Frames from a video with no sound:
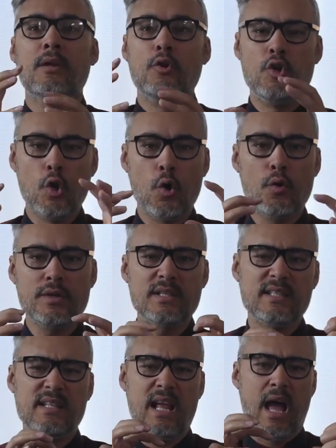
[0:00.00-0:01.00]
Noise
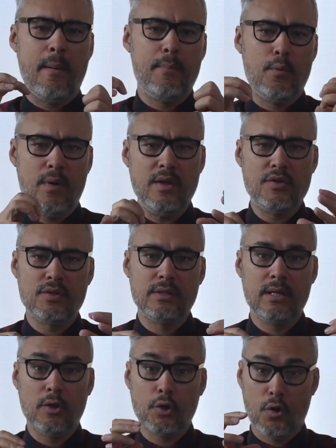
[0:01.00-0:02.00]
is an aberration
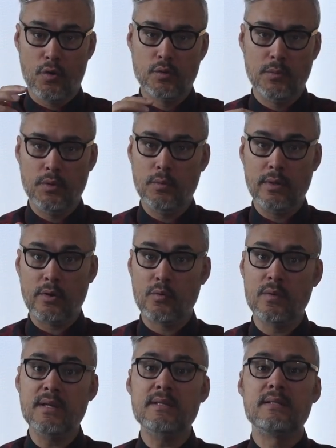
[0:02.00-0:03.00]
that occurs when you
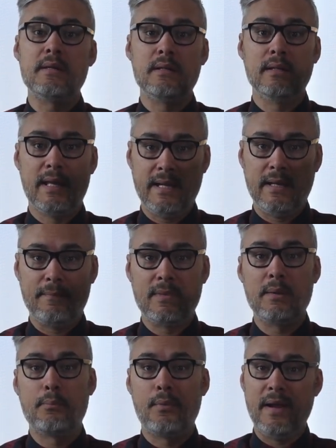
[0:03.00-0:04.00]
increase the lighting,
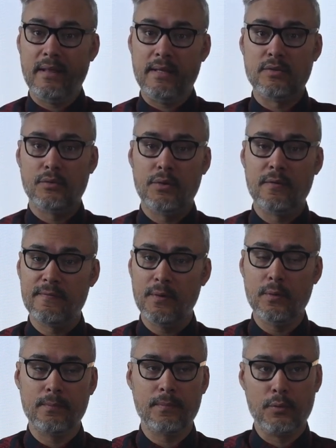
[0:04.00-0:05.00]
the brightness on your
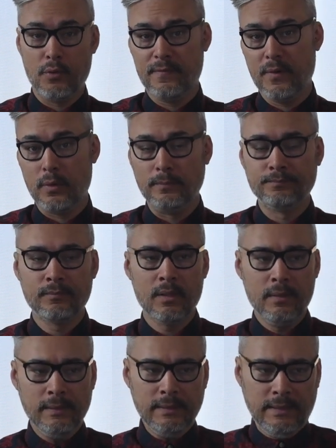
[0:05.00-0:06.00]
photo.
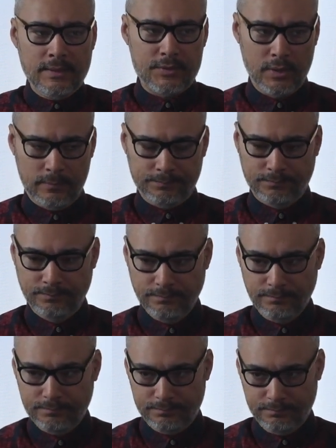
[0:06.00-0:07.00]
So
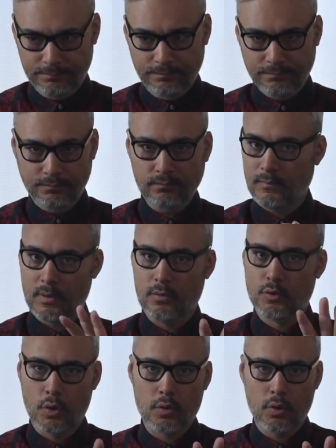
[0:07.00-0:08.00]

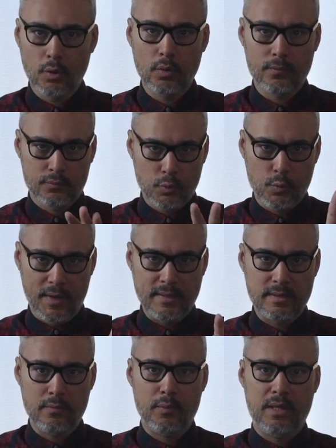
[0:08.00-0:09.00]
don't go too
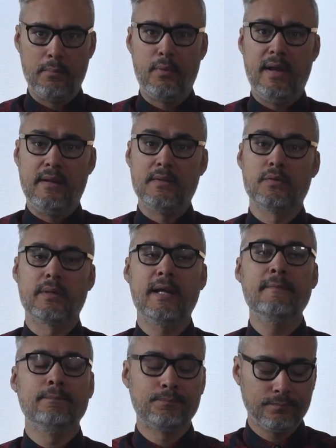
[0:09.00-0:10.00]
crazy with the brightness,
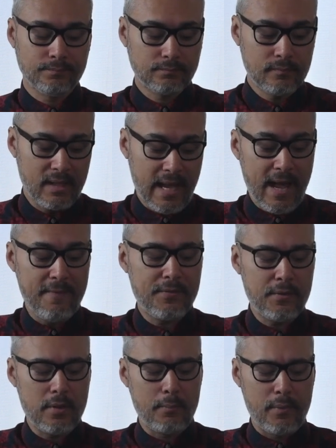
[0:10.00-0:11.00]
okay?
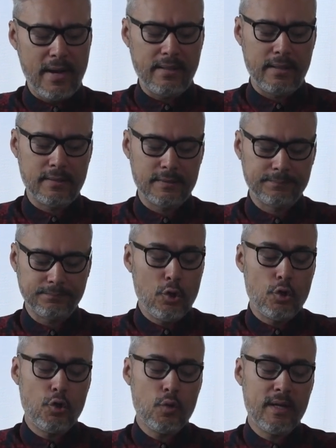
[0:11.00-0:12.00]
After the
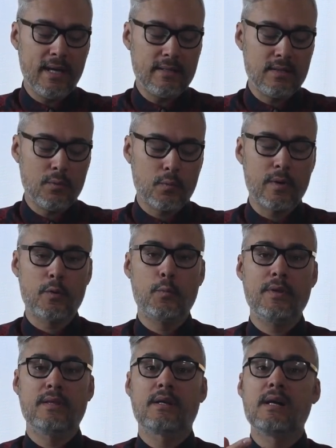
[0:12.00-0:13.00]
brightness, you get to work
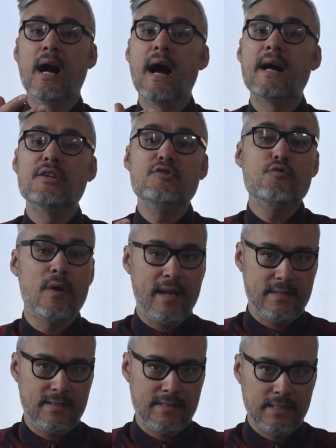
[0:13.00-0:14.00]
with the
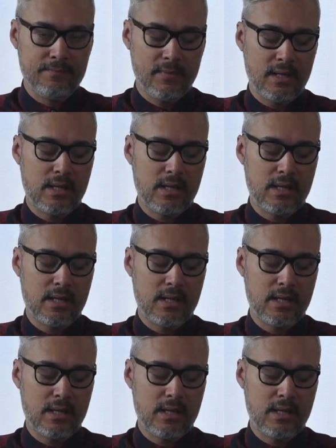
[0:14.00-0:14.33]
contrast.